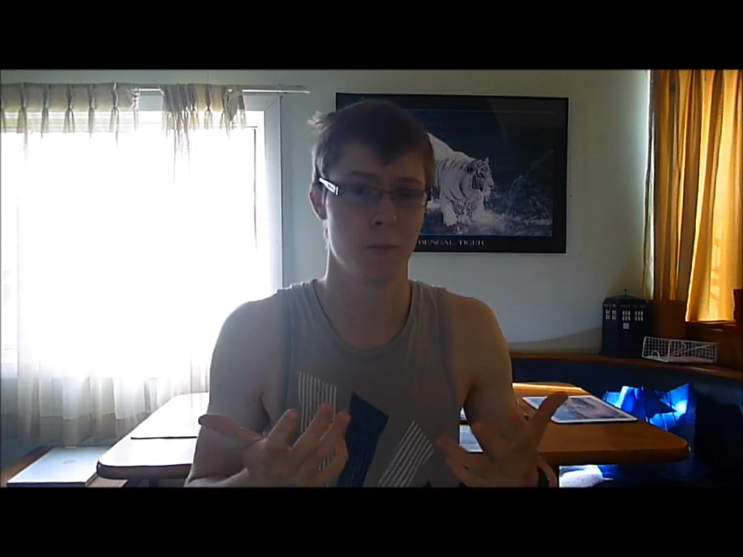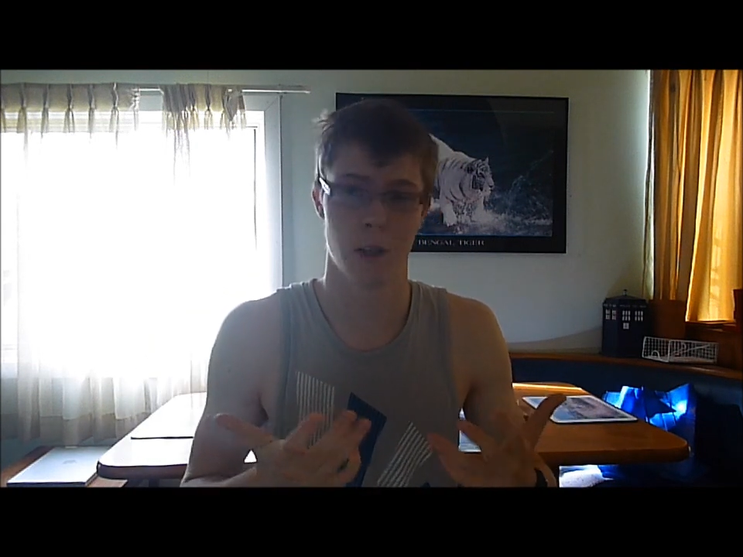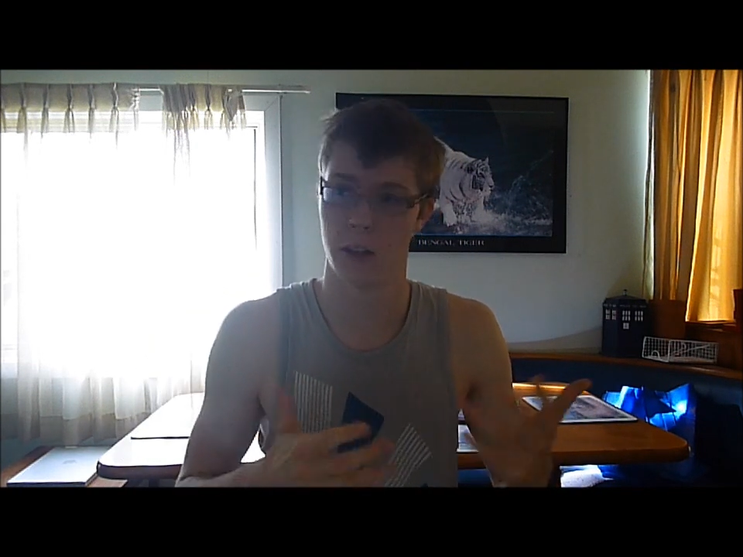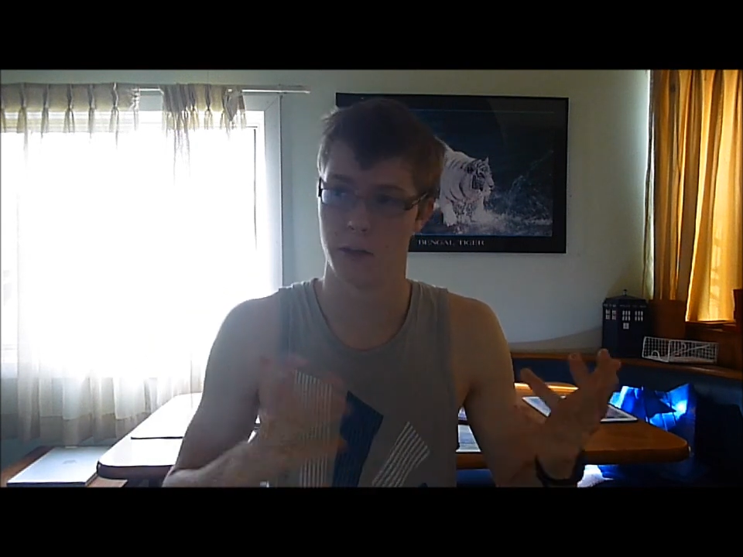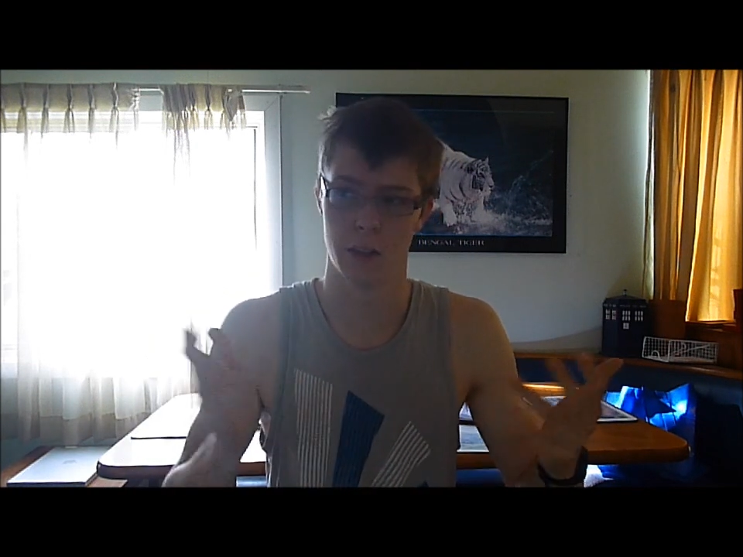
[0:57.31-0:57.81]

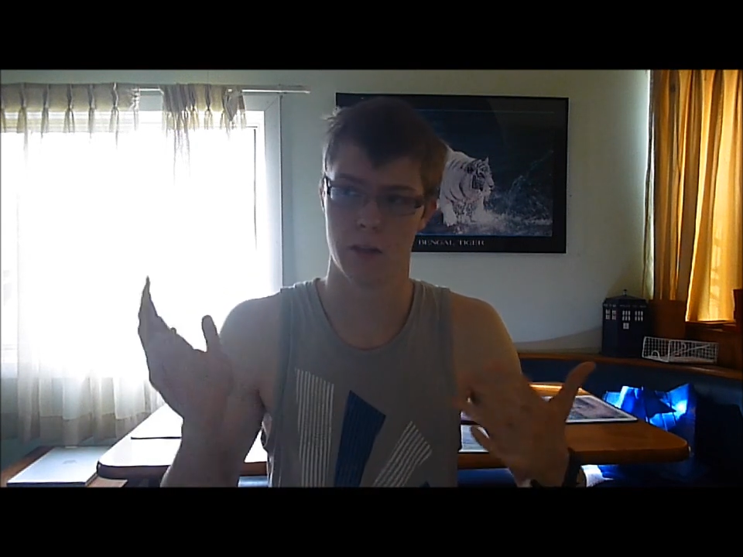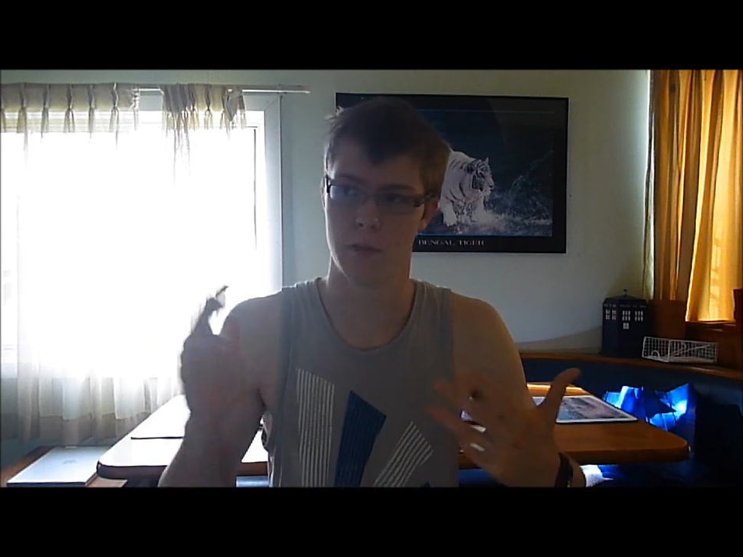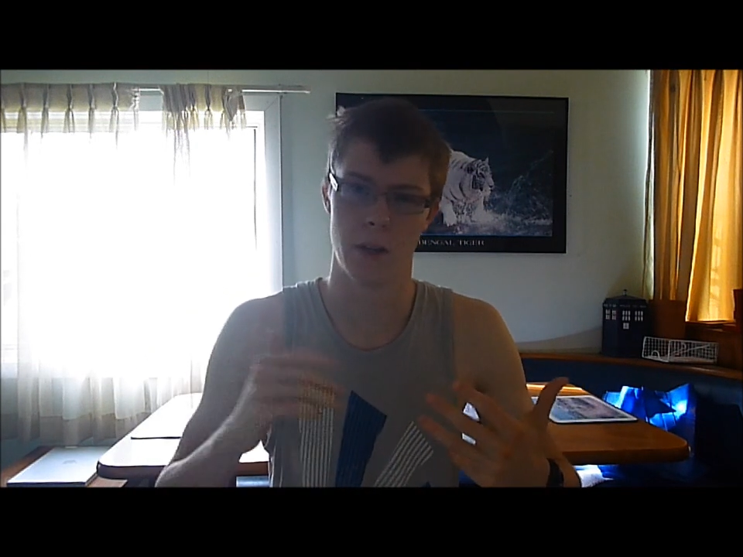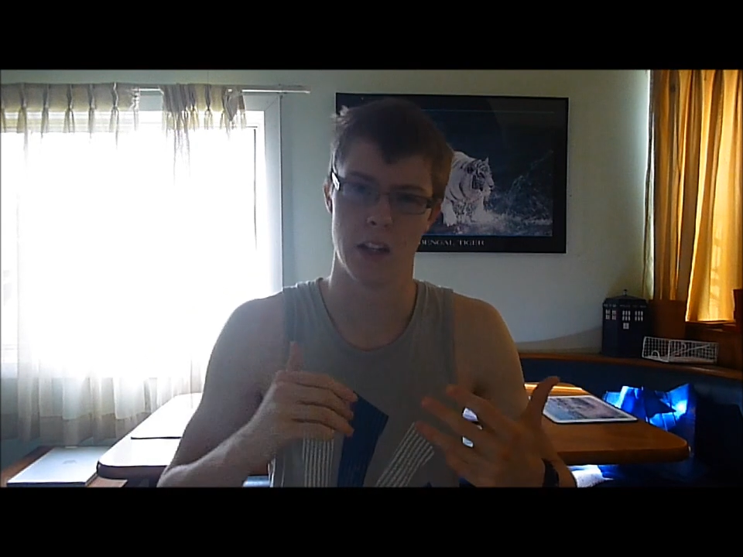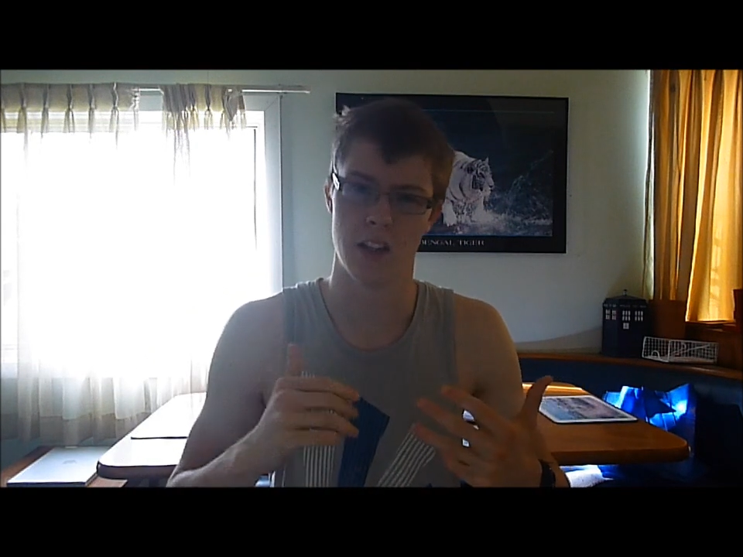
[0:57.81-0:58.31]
like, uh, there's
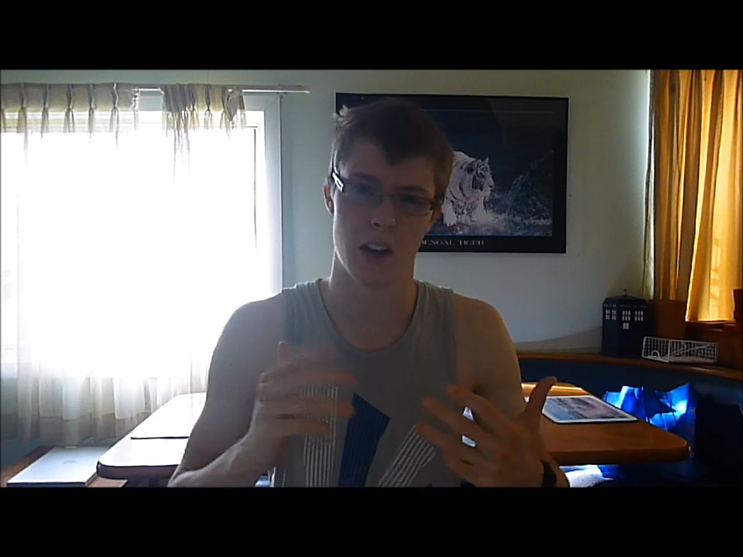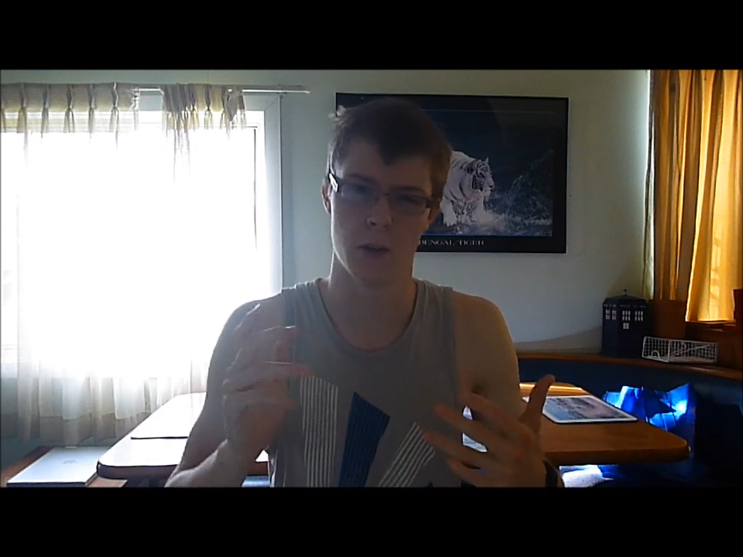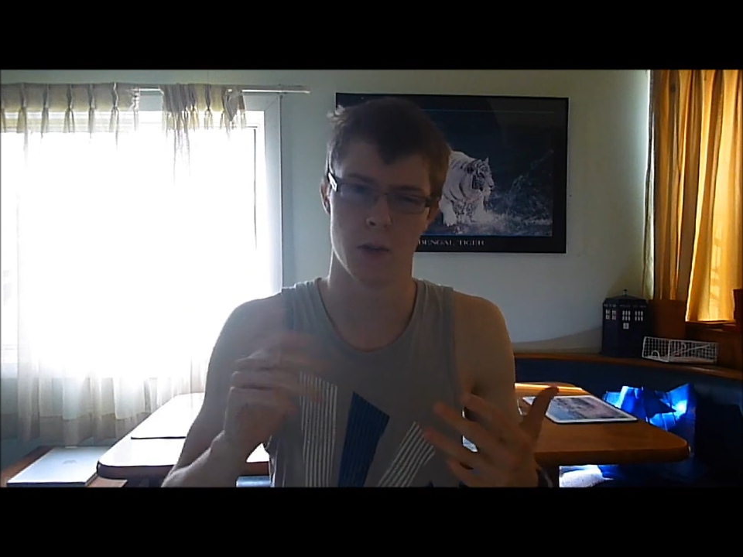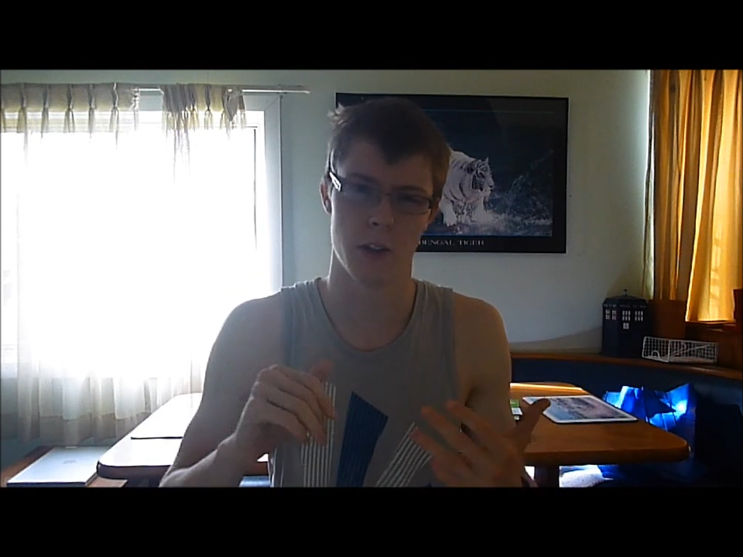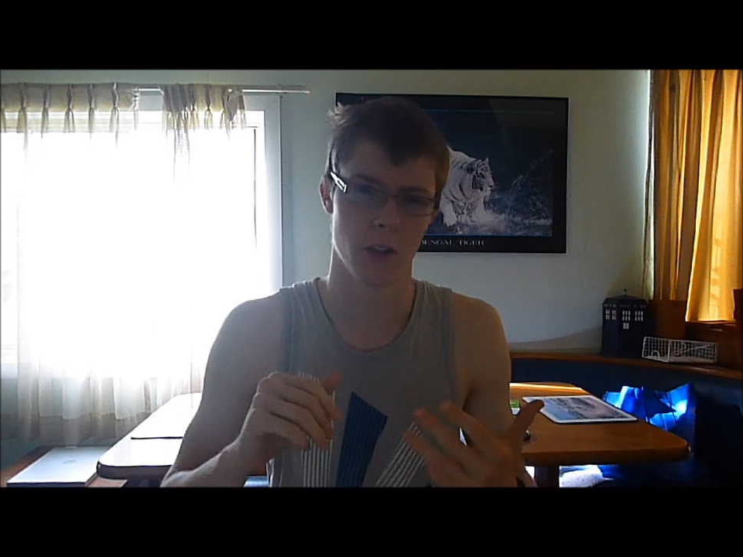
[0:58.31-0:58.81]
many types
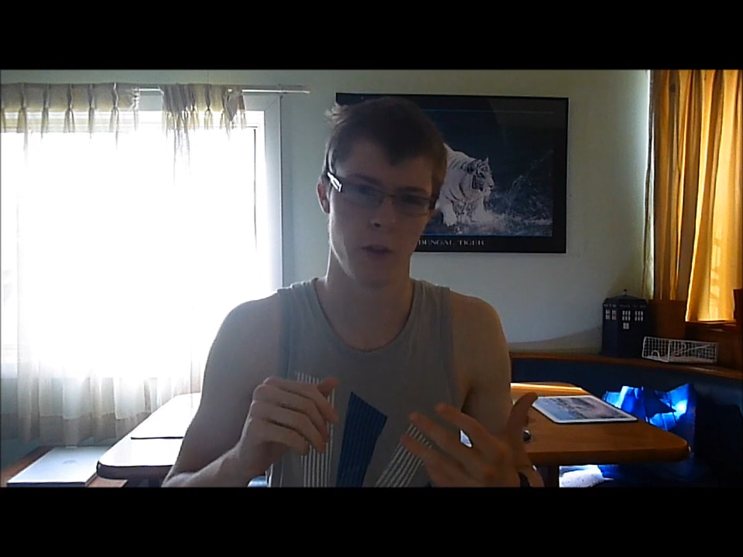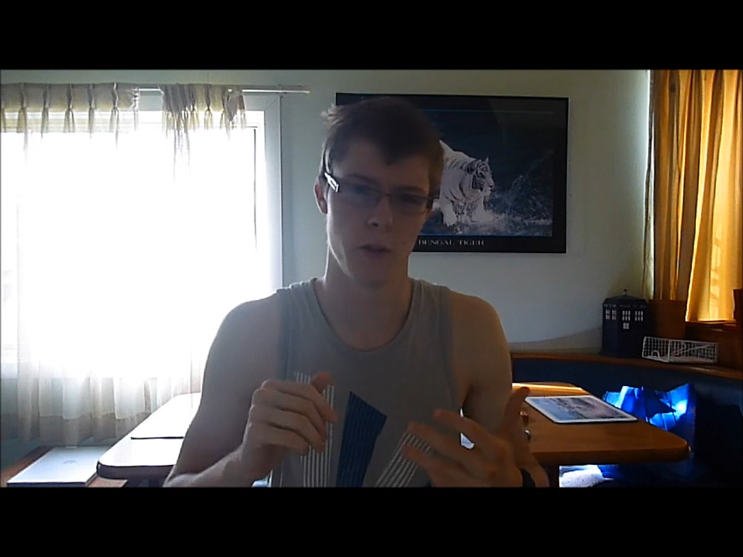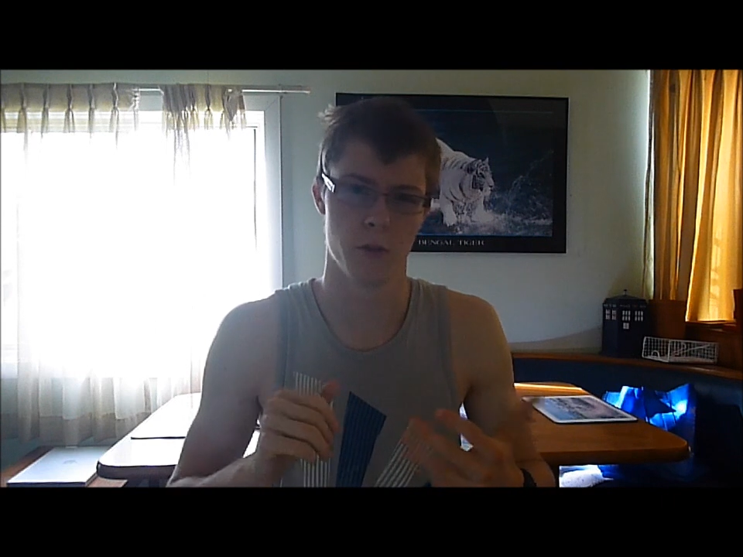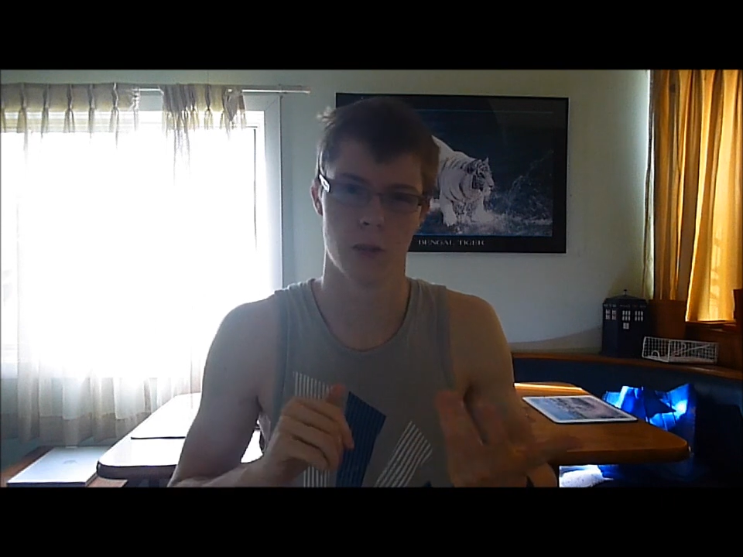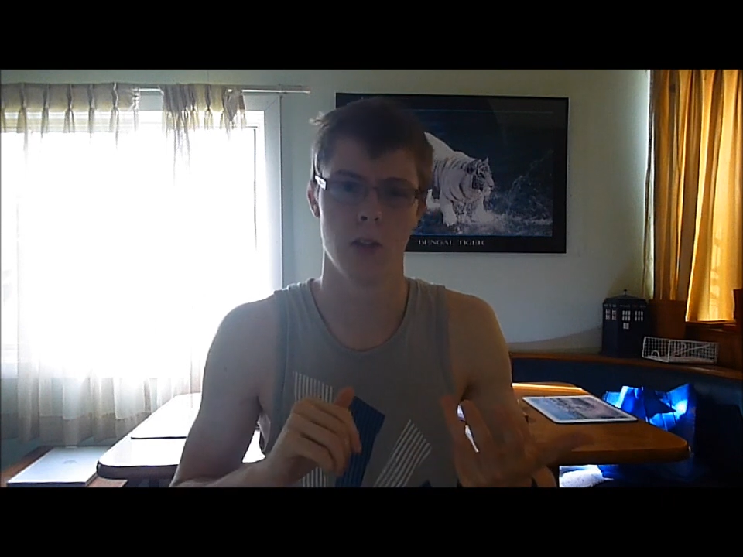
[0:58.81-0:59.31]
I'll be showing you
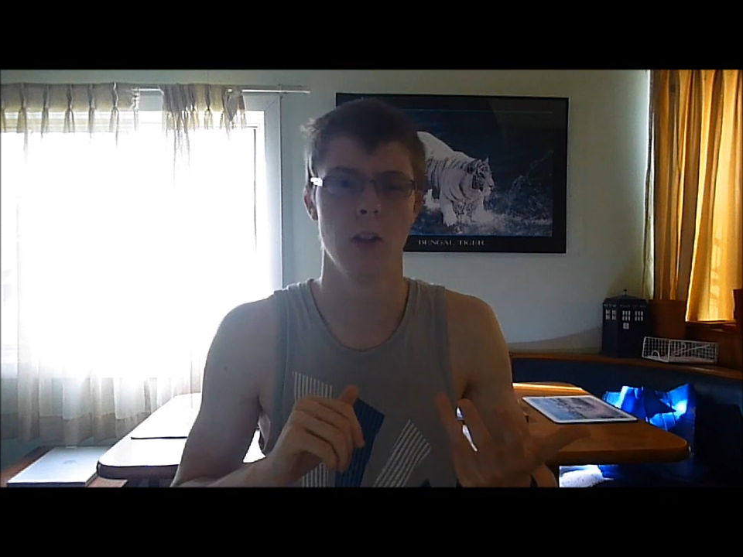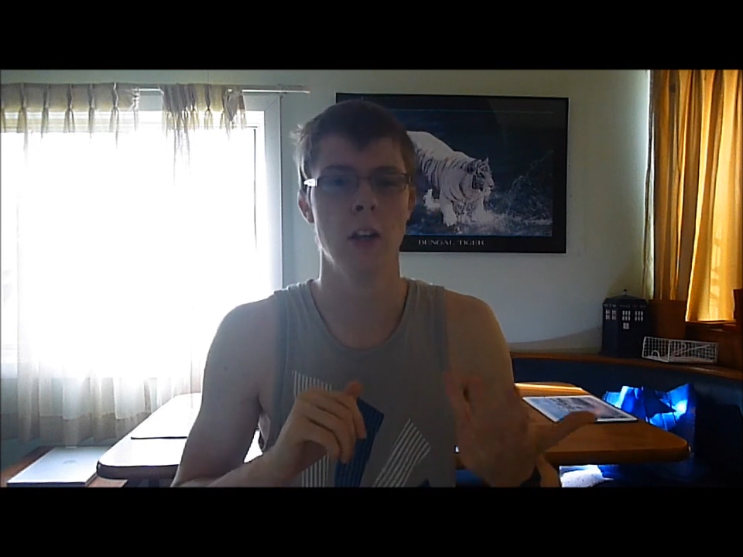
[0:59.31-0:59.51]
as well.